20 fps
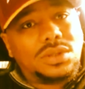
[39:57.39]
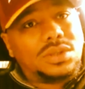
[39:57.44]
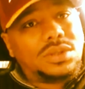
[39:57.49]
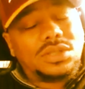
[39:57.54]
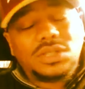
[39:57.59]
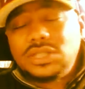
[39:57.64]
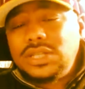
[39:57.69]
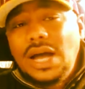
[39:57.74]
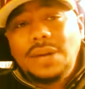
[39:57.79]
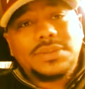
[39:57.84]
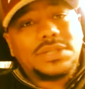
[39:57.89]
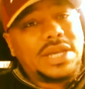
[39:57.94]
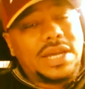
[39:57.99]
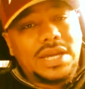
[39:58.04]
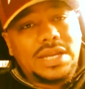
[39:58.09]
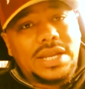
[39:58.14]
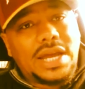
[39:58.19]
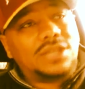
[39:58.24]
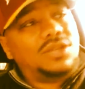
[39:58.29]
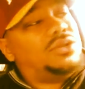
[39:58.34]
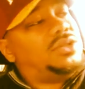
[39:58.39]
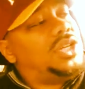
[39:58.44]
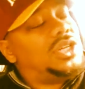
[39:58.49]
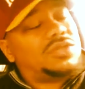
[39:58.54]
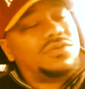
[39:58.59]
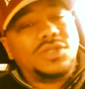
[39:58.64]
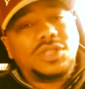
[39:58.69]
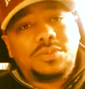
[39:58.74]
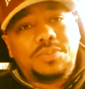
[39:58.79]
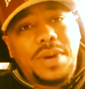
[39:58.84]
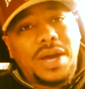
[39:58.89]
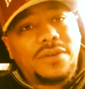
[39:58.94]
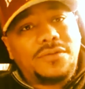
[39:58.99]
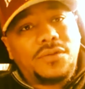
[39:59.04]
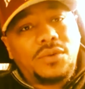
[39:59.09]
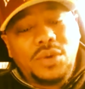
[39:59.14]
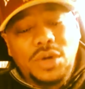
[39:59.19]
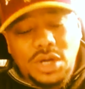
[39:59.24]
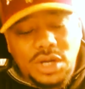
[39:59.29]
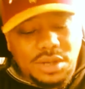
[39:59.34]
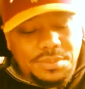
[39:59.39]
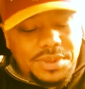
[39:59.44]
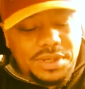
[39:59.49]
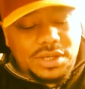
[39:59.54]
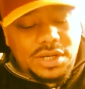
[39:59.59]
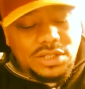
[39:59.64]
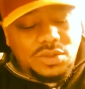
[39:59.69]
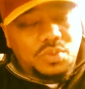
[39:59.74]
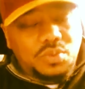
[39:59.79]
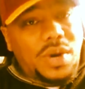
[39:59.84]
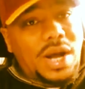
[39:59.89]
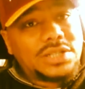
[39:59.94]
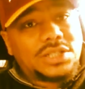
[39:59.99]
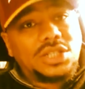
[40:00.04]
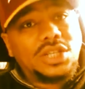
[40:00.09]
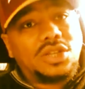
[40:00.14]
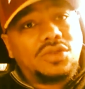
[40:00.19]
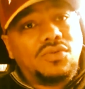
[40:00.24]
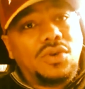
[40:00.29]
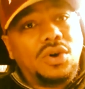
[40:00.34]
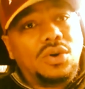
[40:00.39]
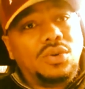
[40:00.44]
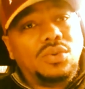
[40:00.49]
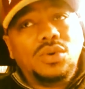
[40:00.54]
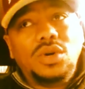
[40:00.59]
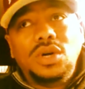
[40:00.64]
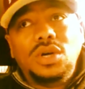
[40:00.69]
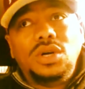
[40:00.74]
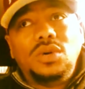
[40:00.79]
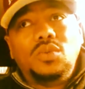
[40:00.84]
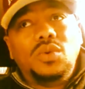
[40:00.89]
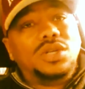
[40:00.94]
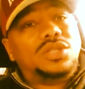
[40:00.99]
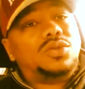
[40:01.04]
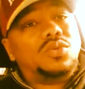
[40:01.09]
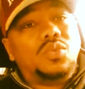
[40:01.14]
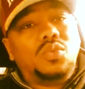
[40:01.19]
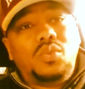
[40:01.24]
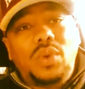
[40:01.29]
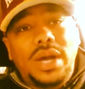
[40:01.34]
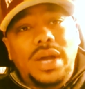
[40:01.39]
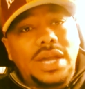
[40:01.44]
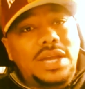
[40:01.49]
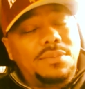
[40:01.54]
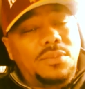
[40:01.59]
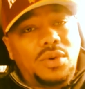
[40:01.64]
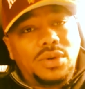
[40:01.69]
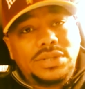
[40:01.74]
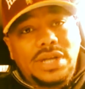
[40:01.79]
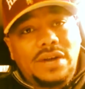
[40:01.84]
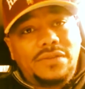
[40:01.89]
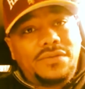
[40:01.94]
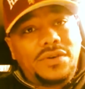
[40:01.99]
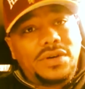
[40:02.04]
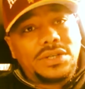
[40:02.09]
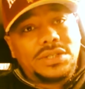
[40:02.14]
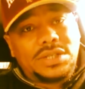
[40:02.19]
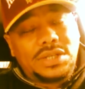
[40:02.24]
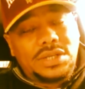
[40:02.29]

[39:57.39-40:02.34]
Stop saying that. You disrespectful. Because Watch the Throne was way more diverse